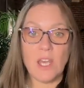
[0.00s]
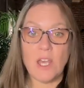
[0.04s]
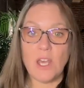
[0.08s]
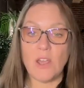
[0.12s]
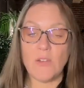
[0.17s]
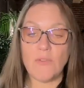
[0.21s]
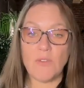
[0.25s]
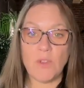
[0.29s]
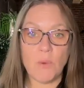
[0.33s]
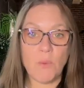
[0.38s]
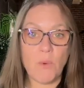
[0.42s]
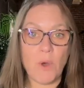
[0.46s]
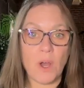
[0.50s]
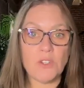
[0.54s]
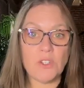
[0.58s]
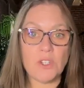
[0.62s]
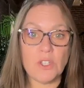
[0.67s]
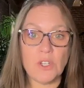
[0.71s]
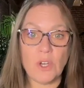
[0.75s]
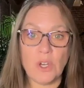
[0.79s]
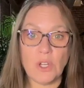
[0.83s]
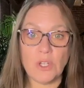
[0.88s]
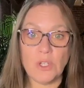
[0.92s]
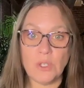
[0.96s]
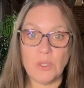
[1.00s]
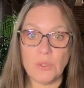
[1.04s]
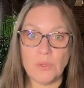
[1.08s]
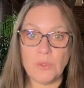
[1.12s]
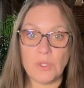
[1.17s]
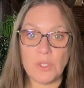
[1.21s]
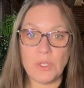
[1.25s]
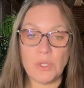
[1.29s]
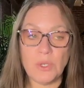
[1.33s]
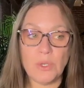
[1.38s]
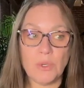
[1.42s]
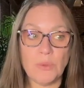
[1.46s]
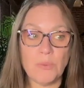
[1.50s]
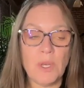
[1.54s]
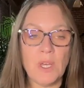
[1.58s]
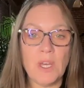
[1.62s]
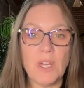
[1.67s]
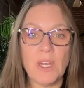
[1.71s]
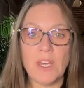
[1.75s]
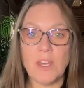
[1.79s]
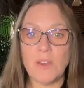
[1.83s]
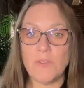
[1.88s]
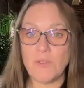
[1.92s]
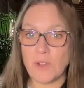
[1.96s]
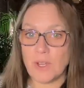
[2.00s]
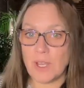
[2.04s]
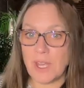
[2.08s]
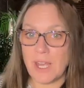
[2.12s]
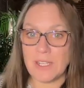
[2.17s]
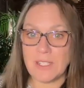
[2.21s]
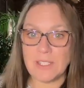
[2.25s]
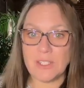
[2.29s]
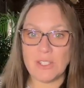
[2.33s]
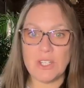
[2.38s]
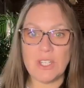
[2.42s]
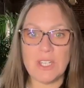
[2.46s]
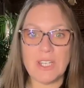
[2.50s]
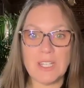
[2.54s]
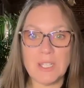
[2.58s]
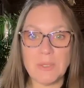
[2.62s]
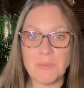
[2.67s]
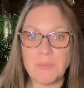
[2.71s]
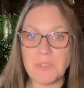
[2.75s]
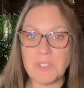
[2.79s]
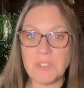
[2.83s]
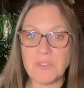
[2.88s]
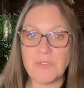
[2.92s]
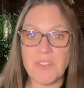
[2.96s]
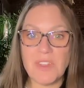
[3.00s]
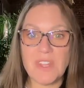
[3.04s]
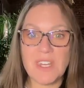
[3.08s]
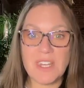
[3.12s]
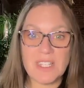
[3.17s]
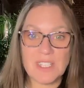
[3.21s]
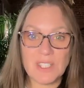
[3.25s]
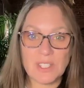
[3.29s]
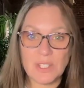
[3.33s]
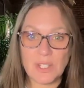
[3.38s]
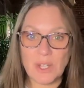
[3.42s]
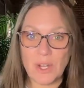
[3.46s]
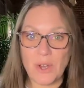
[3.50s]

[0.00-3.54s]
if you're watching on YouTube, if you're catching clips of this